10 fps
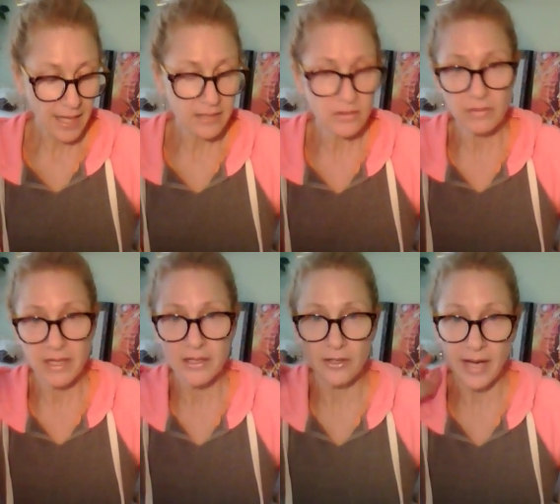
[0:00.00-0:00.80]
And it's
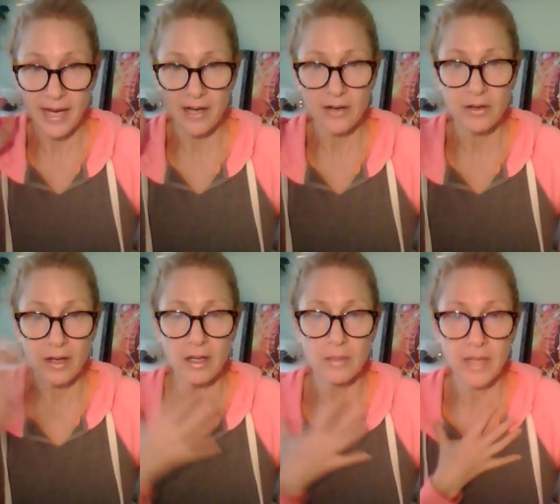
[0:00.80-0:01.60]
great in your hair.
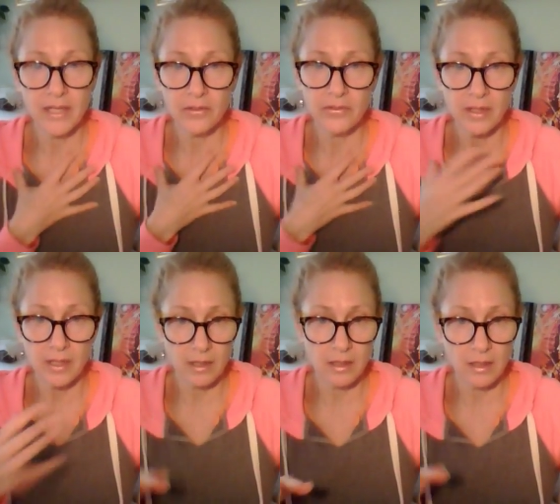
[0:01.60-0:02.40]
Um, I use it
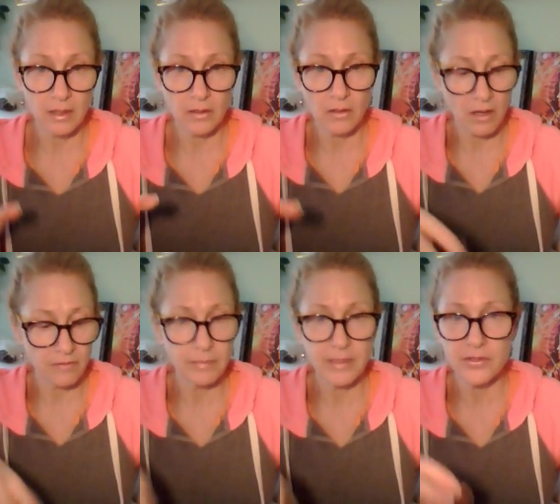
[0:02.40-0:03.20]
in uh,
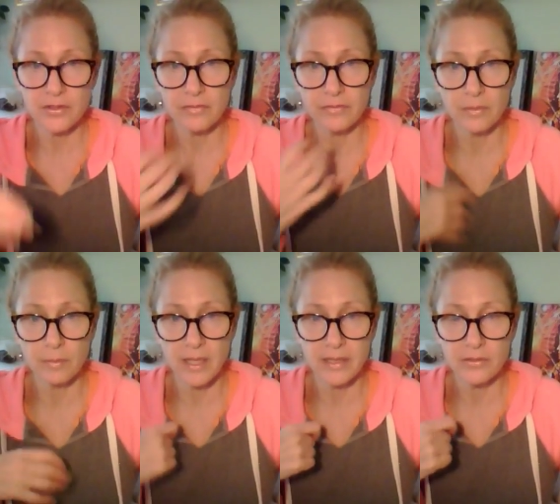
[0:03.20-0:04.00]
coffee mixture for
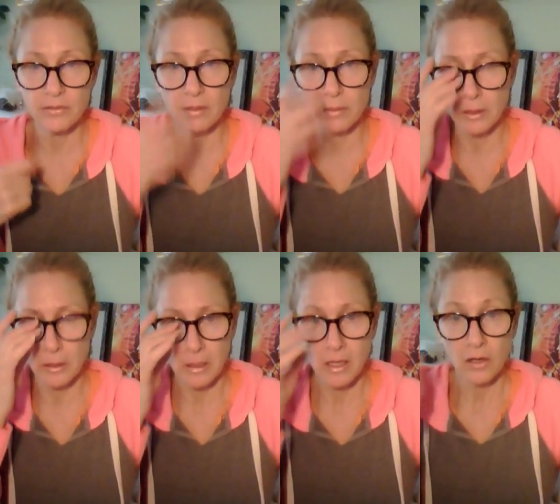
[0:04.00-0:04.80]
body scrub.
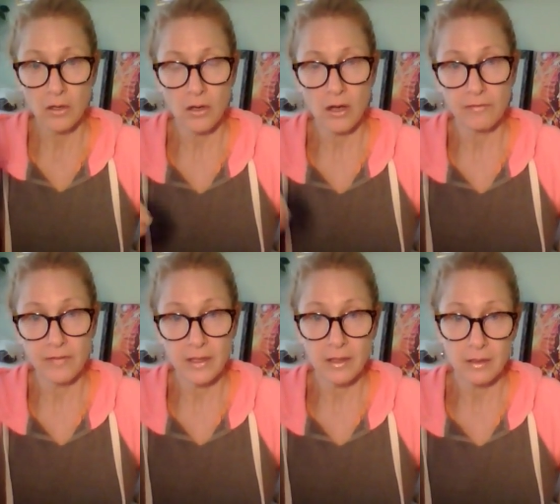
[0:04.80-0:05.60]

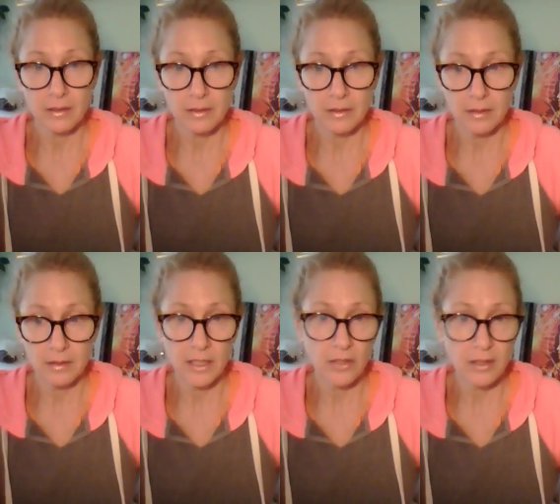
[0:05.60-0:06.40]
Coffee,
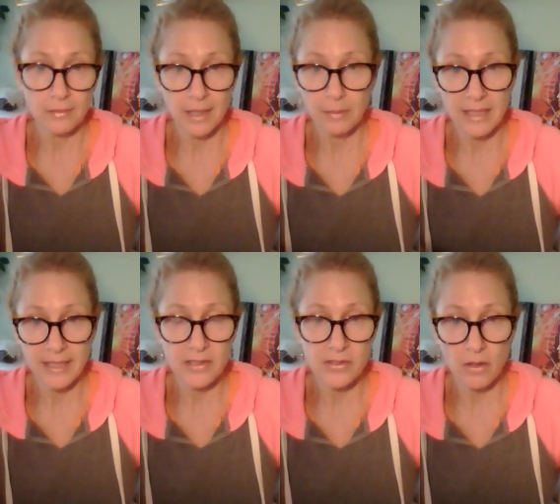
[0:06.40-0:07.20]
you know, Him
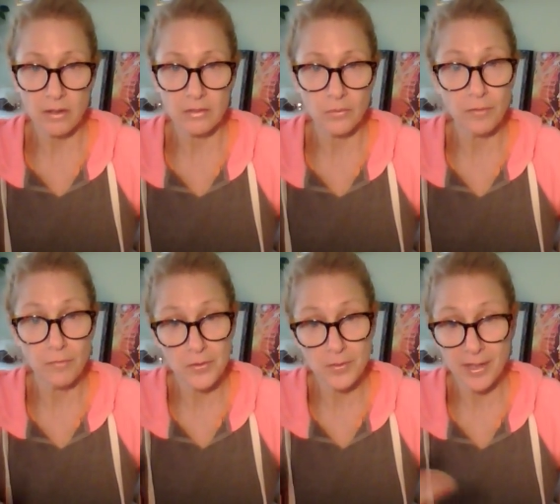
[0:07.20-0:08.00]
Himalayan salt with
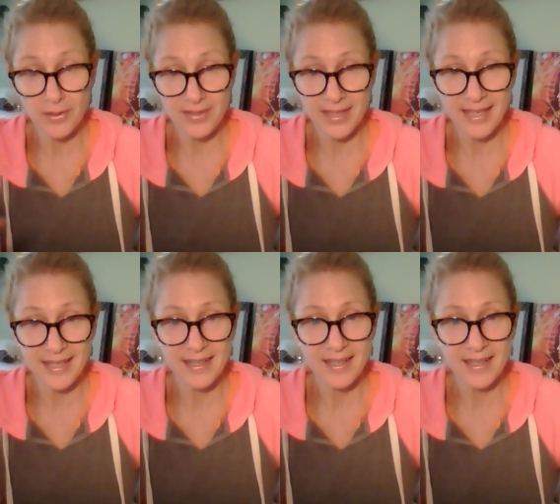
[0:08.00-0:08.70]
rose petals in it,